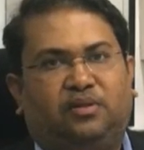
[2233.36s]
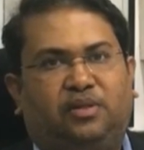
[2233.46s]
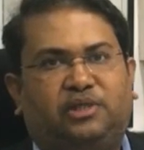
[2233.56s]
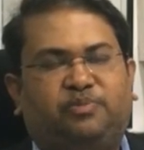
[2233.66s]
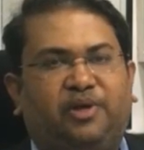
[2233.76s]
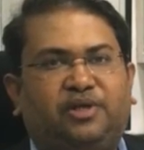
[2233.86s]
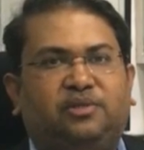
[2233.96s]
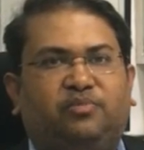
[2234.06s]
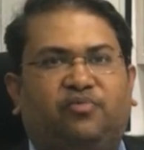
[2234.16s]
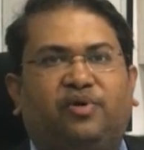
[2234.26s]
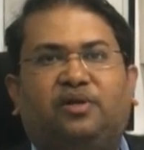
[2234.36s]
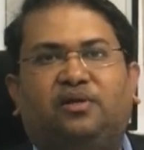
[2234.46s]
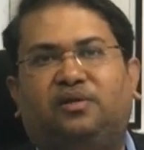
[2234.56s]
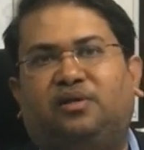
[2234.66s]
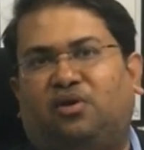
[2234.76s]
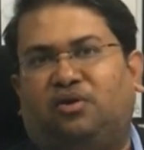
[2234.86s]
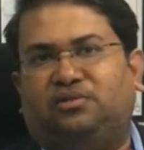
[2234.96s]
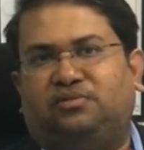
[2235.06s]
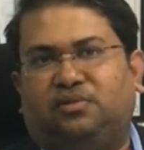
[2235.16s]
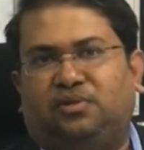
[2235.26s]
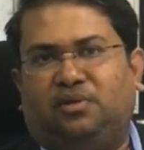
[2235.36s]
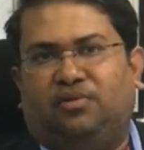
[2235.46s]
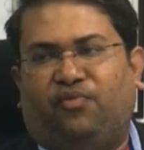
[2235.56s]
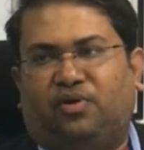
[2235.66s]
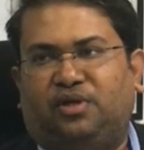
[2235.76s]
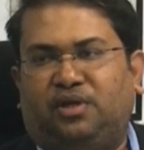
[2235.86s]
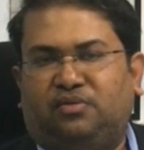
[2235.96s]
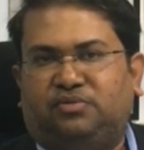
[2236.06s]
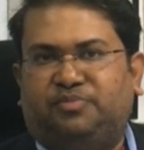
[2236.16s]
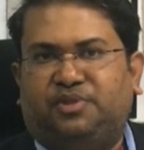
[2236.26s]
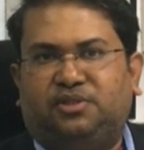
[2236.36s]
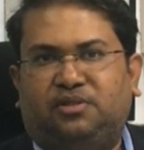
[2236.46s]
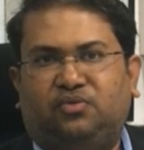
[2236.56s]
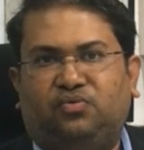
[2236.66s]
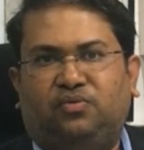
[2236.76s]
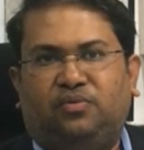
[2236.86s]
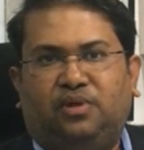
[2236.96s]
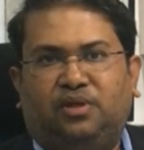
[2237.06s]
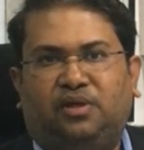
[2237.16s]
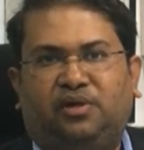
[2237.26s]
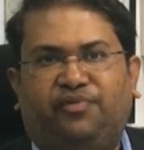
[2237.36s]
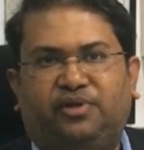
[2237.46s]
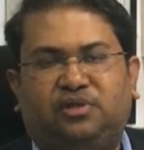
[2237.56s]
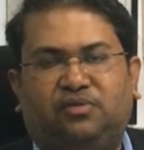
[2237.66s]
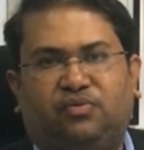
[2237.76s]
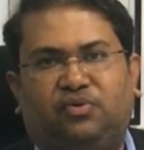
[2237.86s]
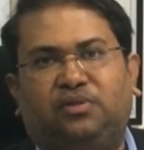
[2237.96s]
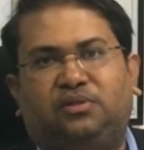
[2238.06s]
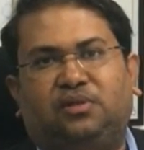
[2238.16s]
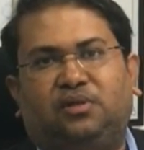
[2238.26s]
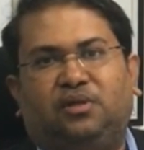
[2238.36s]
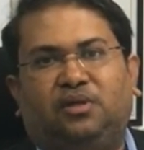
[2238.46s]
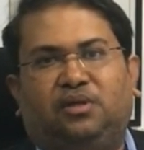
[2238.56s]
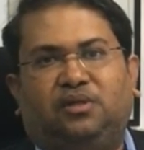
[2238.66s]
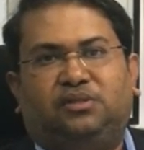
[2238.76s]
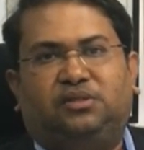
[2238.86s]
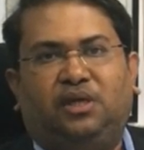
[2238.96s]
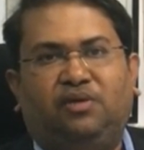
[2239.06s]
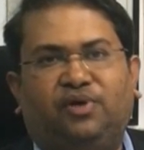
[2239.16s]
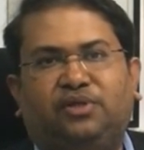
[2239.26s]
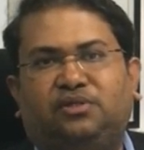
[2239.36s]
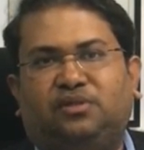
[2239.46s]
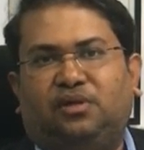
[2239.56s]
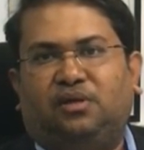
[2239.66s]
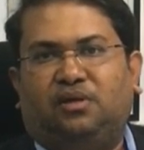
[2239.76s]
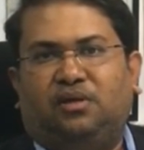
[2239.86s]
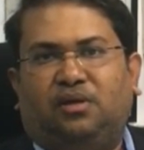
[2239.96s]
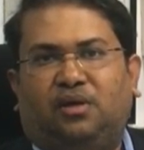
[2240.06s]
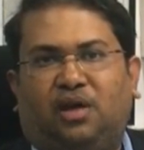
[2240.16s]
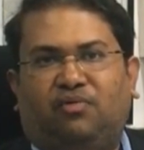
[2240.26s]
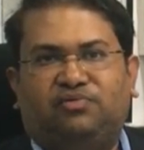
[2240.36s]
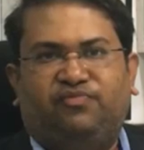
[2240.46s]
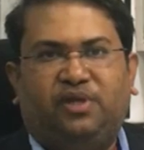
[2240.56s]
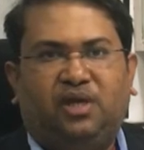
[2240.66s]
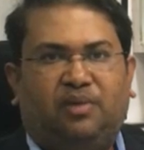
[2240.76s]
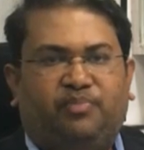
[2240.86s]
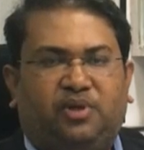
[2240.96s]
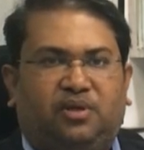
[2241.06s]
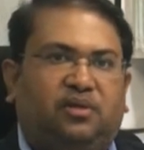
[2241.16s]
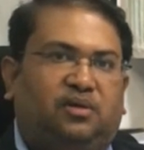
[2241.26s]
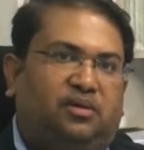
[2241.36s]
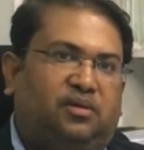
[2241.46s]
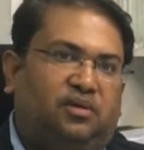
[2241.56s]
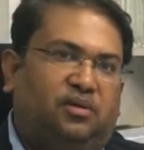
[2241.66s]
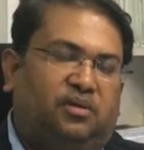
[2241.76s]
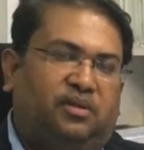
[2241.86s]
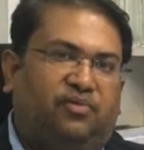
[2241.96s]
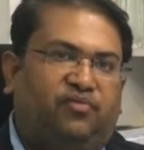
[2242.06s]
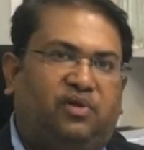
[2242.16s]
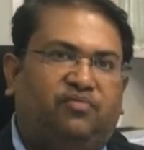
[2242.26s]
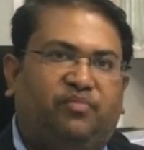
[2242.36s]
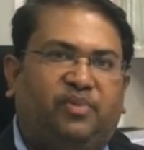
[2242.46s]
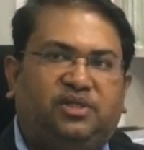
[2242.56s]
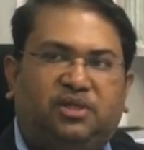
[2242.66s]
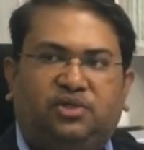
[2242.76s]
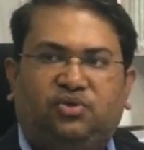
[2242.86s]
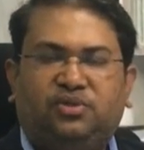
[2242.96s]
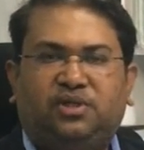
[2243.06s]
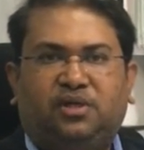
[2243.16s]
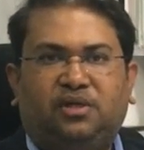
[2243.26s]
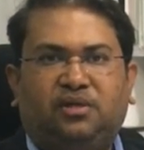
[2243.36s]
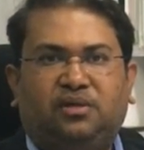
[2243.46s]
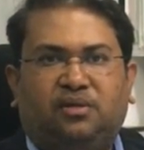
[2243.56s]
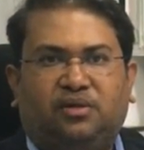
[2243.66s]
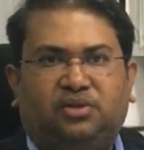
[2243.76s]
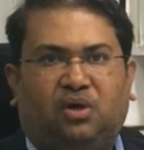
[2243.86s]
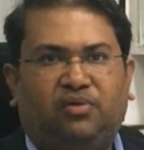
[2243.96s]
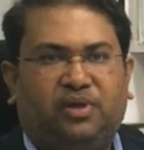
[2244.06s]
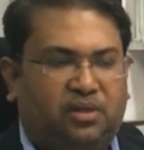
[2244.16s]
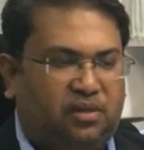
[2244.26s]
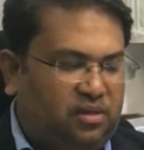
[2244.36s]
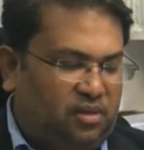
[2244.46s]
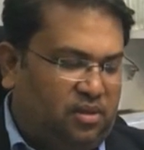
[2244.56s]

The explanation provided under clause 48 of section 2 in the definition of goods, seeing which I was very happy that one of the major issues is getting resolved here,